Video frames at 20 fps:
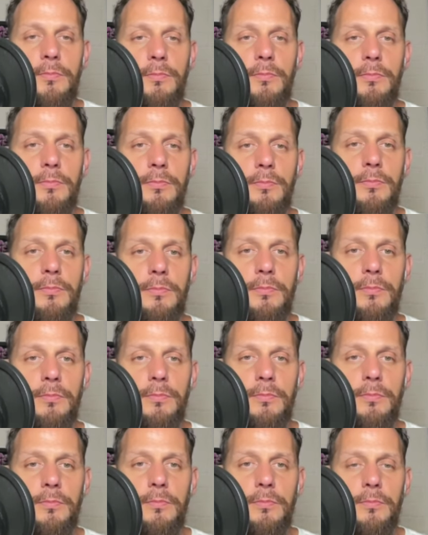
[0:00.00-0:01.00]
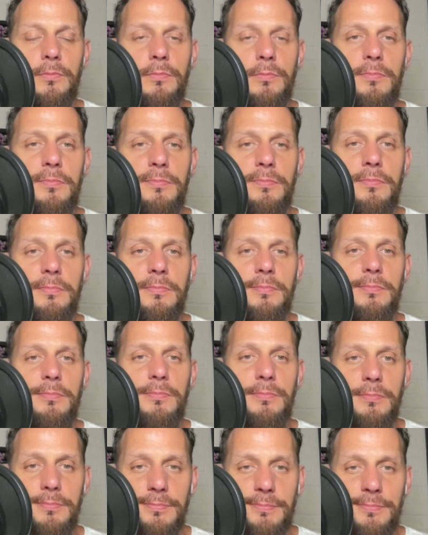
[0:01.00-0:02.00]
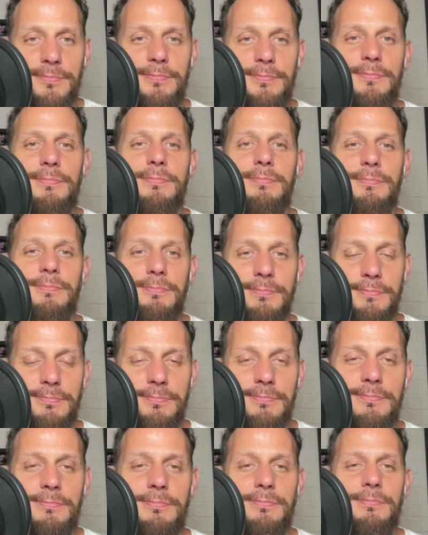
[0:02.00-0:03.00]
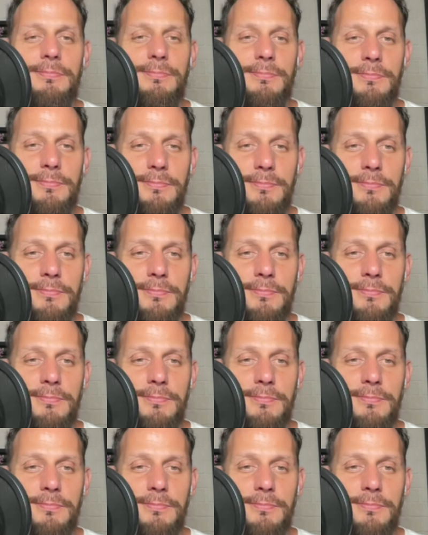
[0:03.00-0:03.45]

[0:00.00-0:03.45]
(not speaking)